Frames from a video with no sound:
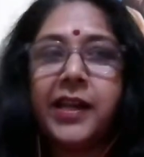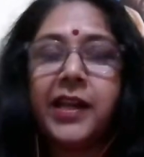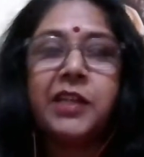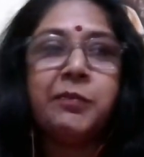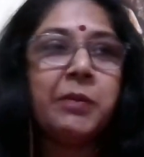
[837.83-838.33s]
I
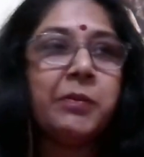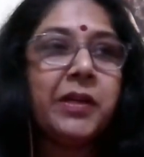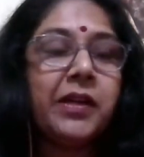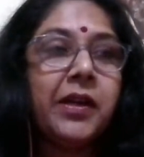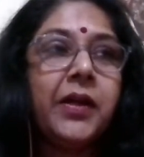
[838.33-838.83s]

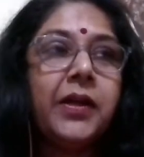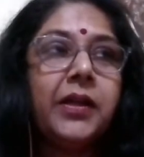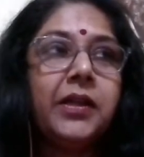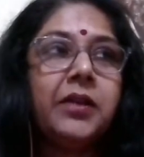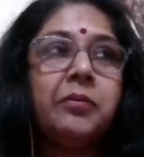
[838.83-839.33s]
remember
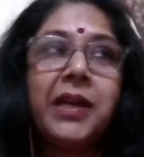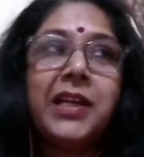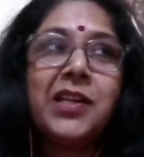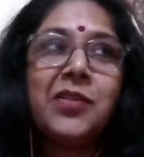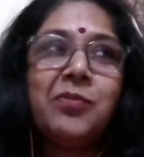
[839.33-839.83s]

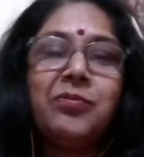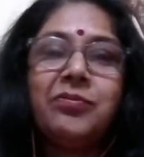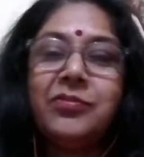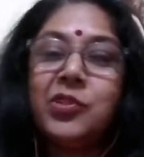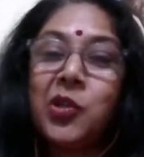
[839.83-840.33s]
my
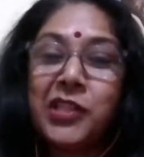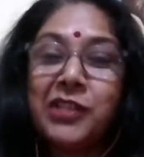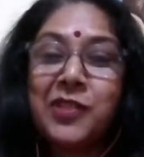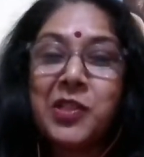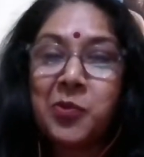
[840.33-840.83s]
daughter
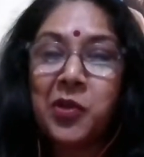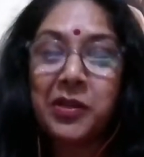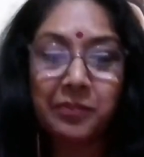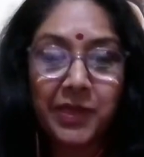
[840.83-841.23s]
was born.